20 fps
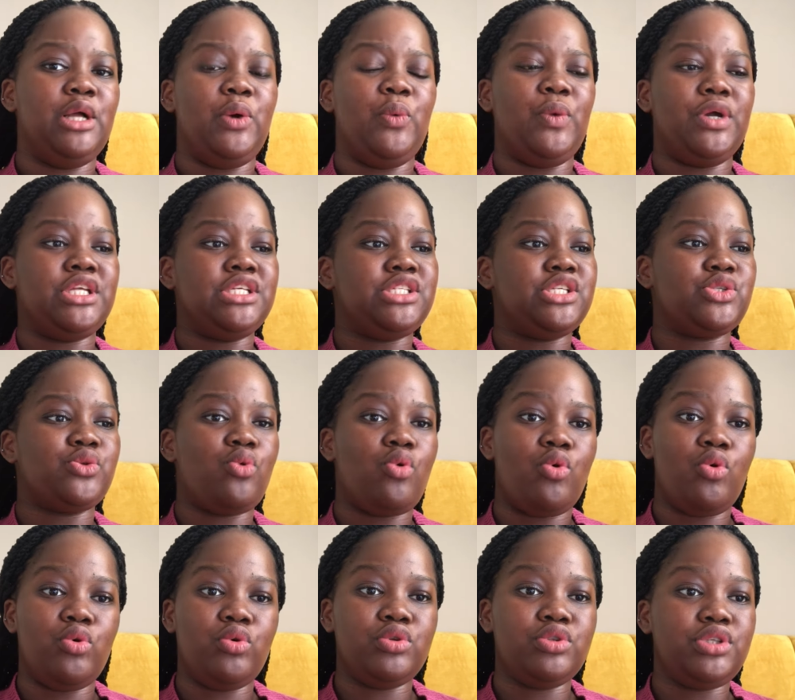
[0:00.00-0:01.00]
what is this
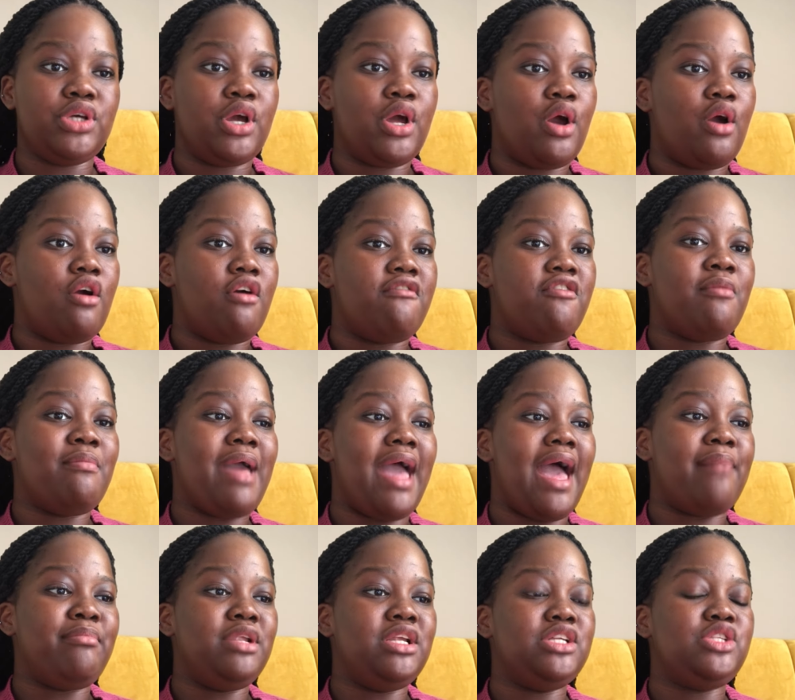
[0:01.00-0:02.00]
called, from
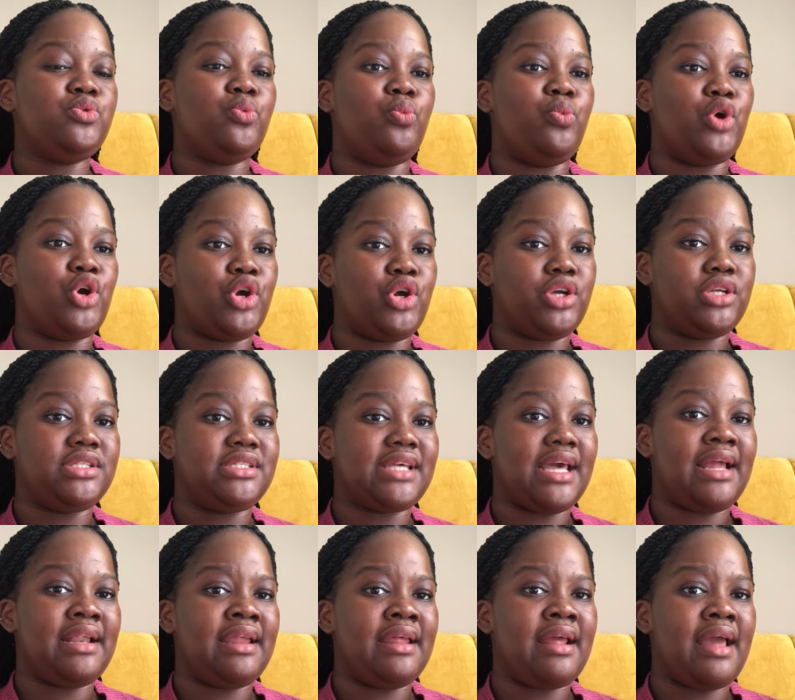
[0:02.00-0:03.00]
Hamlet's words
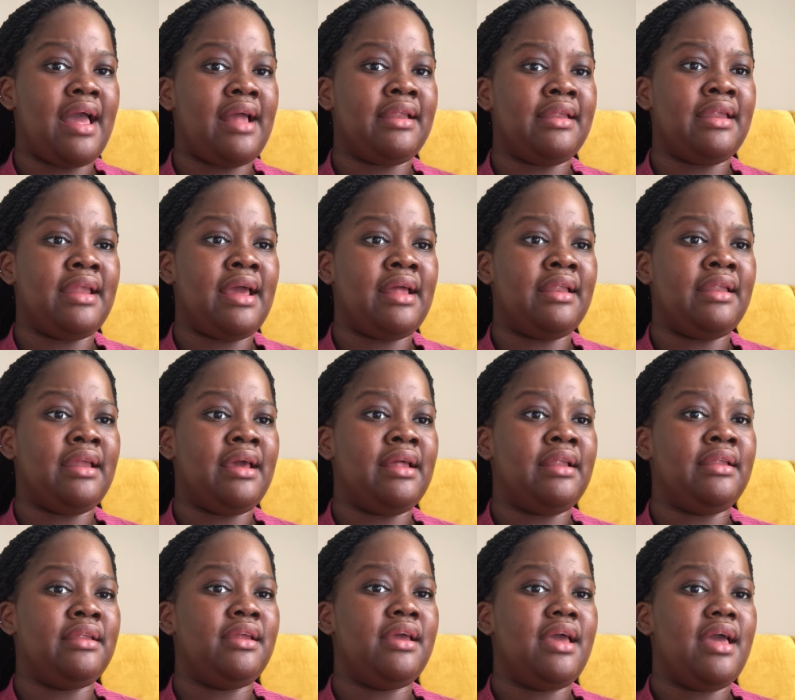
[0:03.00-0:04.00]
and
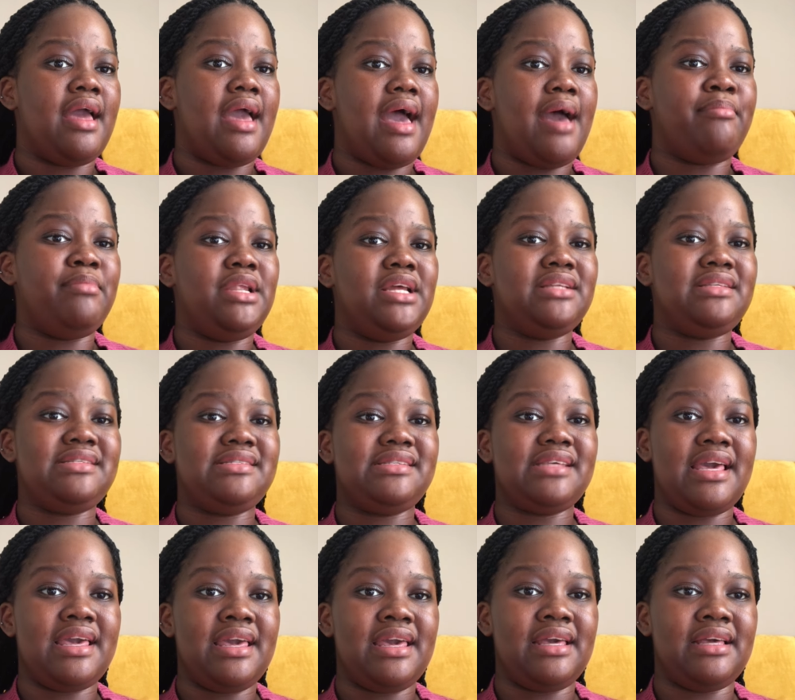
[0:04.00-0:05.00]
Hamlet's
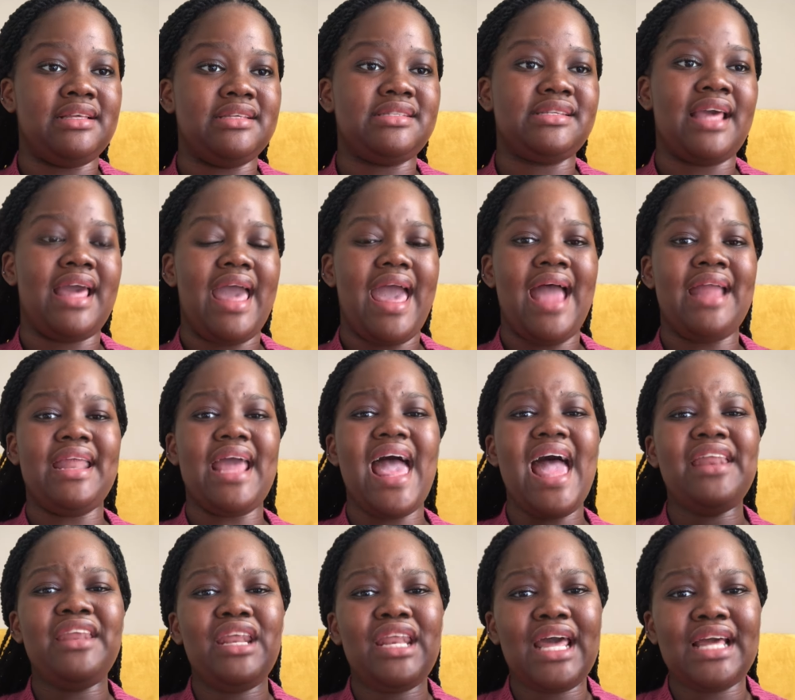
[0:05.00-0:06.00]
sayings, and
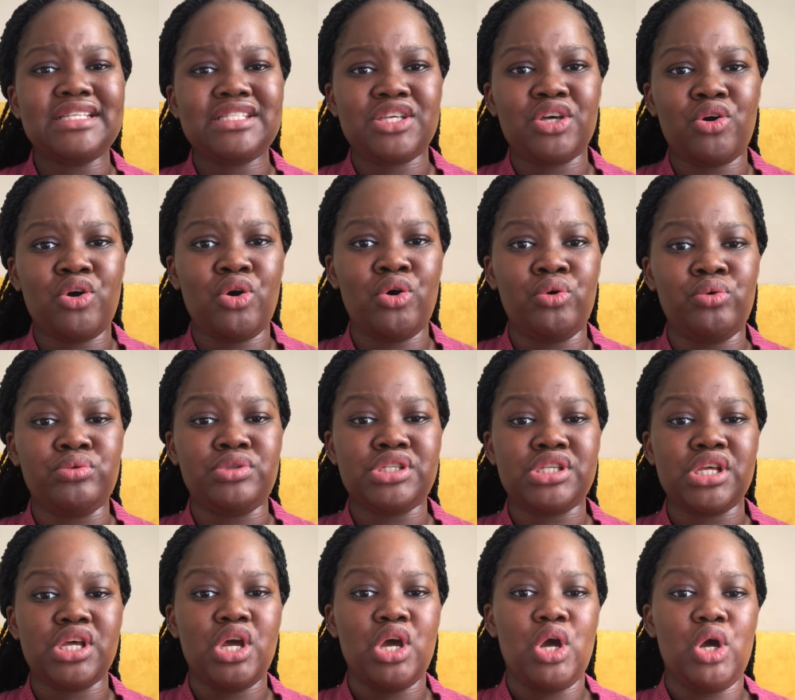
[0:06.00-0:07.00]
analyze the
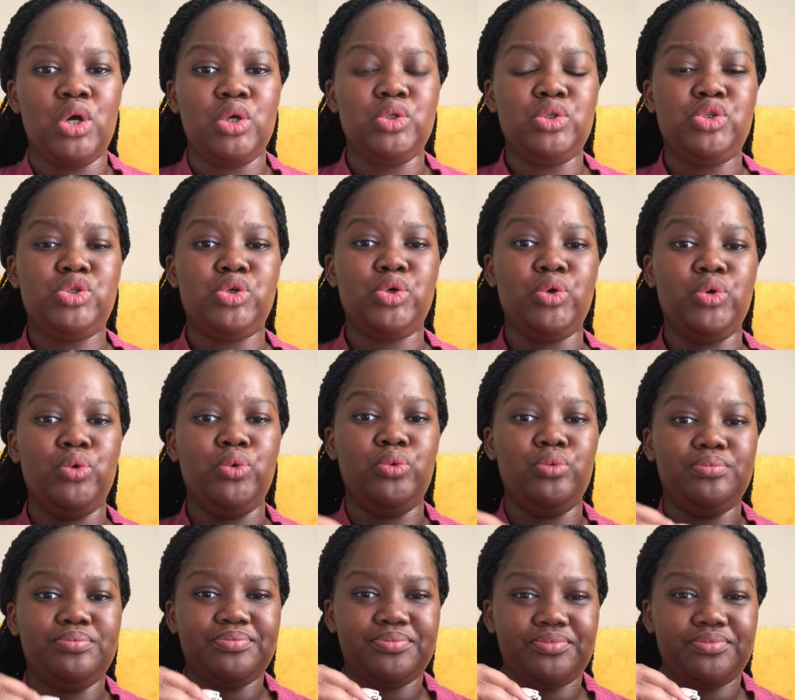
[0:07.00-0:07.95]
quote to